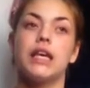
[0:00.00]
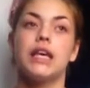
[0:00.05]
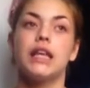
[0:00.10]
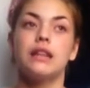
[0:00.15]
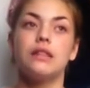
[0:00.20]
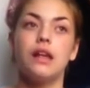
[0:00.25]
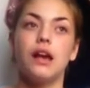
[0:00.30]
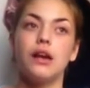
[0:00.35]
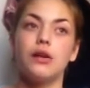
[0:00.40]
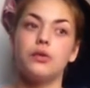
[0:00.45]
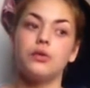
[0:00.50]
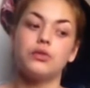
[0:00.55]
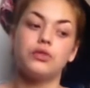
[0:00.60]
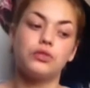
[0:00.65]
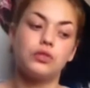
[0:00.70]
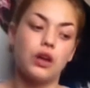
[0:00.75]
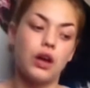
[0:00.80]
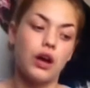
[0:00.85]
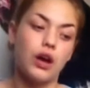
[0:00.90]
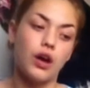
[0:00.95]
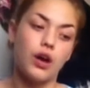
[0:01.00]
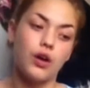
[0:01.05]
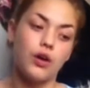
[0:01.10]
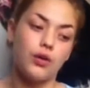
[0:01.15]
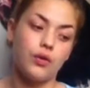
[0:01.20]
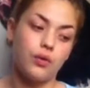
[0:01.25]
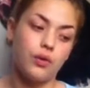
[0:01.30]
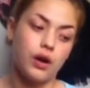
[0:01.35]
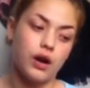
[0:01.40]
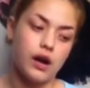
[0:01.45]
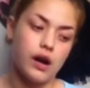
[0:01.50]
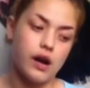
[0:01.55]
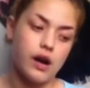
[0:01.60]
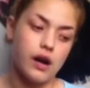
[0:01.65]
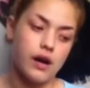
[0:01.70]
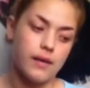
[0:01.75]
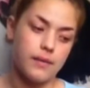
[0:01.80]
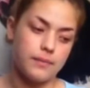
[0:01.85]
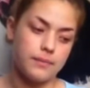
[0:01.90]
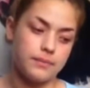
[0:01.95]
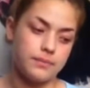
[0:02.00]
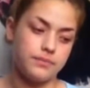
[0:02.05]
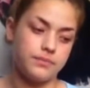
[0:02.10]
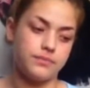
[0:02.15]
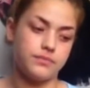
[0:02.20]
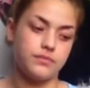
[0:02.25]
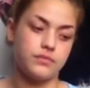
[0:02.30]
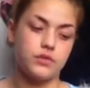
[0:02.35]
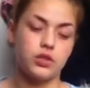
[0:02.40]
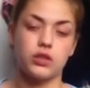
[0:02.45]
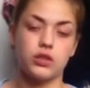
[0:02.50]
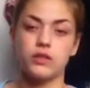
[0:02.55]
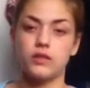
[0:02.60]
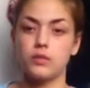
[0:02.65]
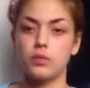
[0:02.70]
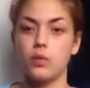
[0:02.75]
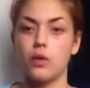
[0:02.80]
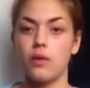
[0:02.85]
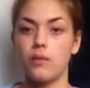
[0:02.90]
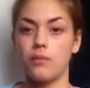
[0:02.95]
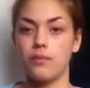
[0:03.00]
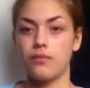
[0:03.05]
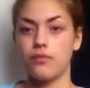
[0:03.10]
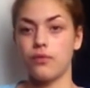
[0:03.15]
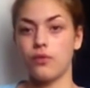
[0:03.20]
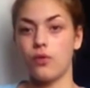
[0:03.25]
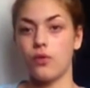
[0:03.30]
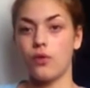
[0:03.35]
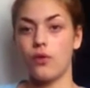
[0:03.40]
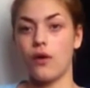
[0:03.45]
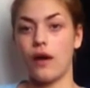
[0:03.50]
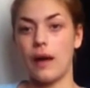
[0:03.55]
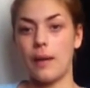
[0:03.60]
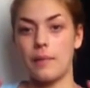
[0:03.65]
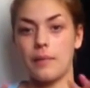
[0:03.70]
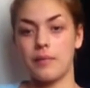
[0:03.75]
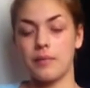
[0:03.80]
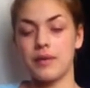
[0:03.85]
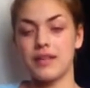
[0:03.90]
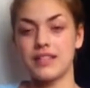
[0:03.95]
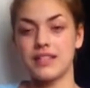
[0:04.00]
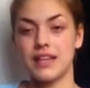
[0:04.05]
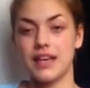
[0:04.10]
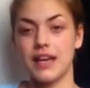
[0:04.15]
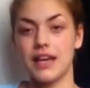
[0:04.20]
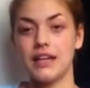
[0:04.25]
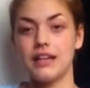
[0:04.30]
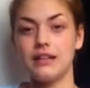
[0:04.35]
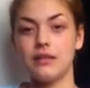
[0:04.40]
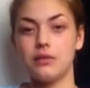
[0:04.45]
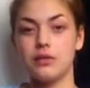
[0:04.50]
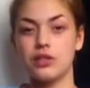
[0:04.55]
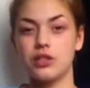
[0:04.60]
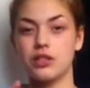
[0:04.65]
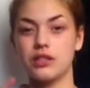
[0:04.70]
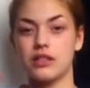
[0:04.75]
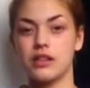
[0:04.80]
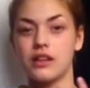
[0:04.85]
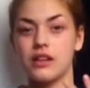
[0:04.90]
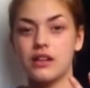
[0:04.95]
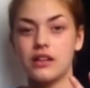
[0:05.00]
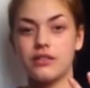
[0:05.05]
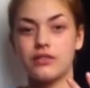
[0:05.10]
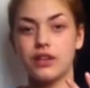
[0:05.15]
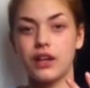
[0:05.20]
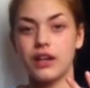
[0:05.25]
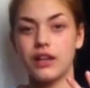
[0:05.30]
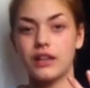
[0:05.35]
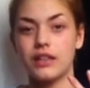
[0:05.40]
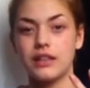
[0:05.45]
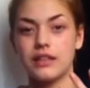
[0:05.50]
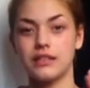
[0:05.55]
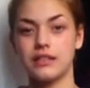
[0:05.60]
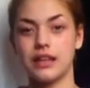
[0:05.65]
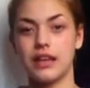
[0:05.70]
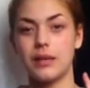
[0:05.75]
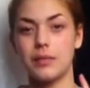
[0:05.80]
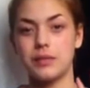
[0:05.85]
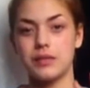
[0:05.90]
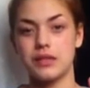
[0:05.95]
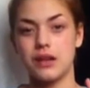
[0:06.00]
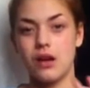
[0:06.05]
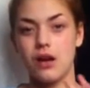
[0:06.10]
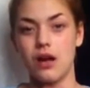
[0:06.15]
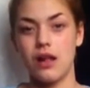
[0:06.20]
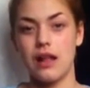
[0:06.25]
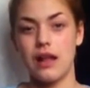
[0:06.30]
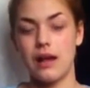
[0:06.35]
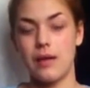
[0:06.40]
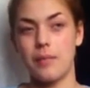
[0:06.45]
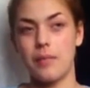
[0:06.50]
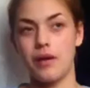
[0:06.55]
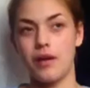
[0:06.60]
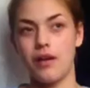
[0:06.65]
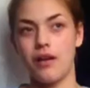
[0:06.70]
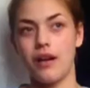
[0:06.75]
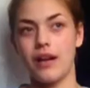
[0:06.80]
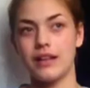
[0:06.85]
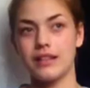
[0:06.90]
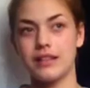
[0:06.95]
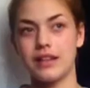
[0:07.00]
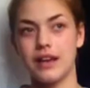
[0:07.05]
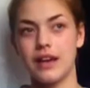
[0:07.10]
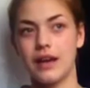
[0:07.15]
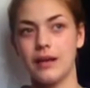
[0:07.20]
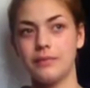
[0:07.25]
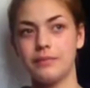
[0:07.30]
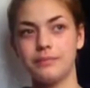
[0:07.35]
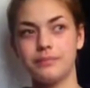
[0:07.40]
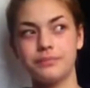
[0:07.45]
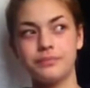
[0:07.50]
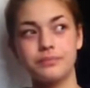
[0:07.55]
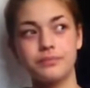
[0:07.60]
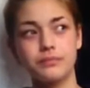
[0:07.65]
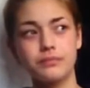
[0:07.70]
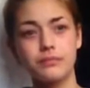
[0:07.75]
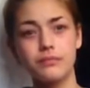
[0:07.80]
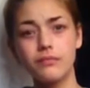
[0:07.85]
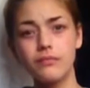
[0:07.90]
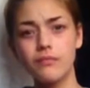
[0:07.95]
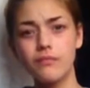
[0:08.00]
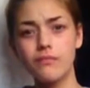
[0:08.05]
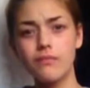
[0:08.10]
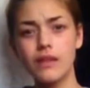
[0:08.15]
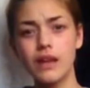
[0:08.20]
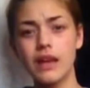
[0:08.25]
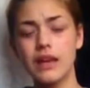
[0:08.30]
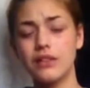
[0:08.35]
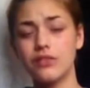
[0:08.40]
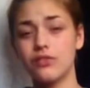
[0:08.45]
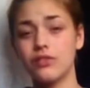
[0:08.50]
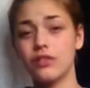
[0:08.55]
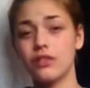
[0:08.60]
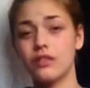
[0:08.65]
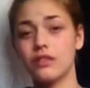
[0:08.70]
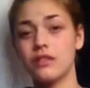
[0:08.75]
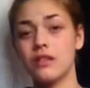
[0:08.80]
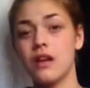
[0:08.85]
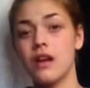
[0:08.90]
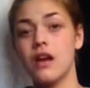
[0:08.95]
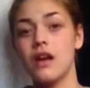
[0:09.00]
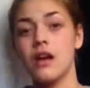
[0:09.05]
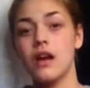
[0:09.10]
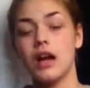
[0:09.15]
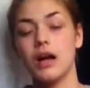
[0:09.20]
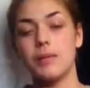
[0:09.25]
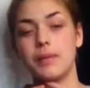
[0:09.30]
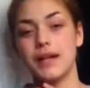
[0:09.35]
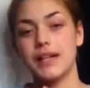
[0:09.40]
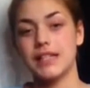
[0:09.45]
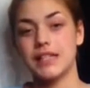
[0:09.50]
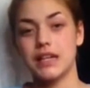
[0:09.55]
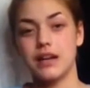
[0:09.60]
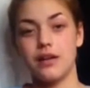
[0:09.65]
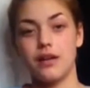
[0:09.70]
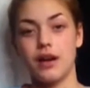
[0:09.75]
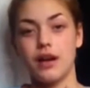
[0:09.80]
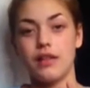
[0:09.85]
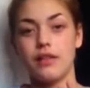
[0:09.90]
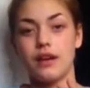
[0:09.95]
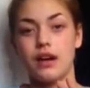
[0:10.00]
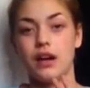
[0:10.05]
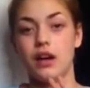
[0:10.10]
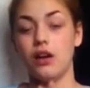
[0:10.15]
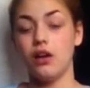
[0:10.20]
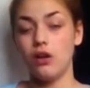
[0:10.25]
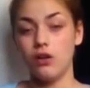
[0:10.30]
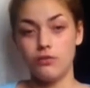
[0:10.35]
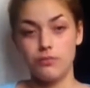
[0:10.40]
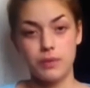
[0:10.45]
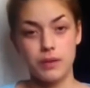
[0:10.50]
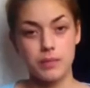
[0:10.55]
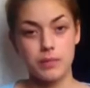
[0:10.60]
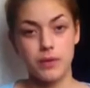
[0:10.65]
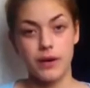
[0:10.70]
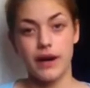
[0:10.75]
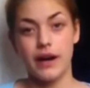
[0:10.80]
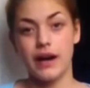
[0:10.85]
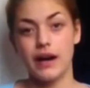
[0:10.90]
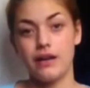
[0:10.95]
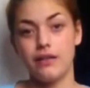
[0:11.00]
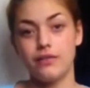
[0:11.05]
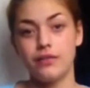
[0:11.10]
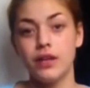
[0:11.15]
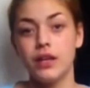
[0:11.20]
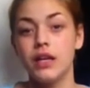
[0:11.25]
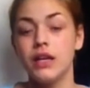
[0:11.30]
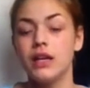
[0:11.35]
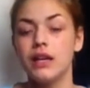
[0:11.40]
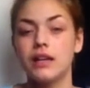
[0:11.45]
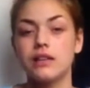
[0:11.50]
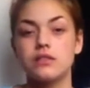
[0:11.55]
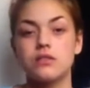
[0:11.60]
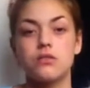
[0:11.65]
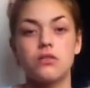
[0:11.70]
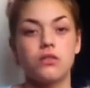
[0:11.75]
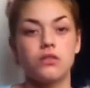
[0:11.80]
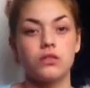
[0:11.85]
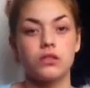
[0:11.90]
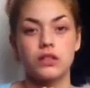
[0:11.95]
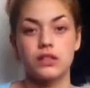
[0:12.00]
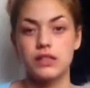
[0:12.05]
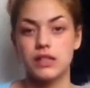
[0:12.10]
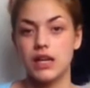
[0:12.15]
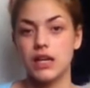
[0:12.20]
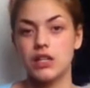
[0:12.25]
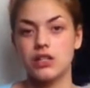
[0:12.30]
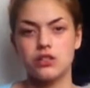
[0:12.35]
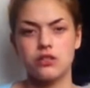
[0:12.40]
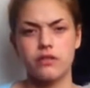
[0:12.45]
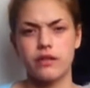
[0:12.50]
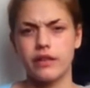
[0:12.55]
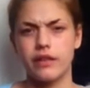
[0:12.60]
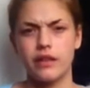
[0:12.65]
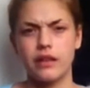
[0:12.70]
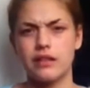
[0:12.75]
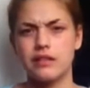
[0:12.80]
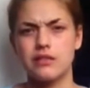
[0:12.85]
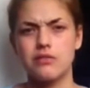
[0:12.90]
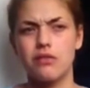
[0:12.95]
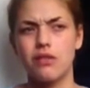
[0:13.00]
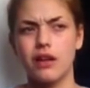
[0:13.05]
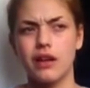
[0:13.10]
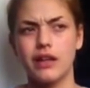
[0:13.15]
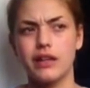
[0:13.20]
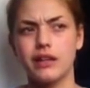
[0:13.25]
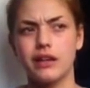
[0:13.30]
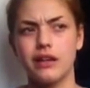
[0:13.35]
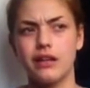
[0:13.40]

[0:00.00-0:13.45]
They also took a swab for MMSA, which is kind of like the same as MRSA. It's just a bacteria that a lot of people have. It's not contagious or anything. It's not like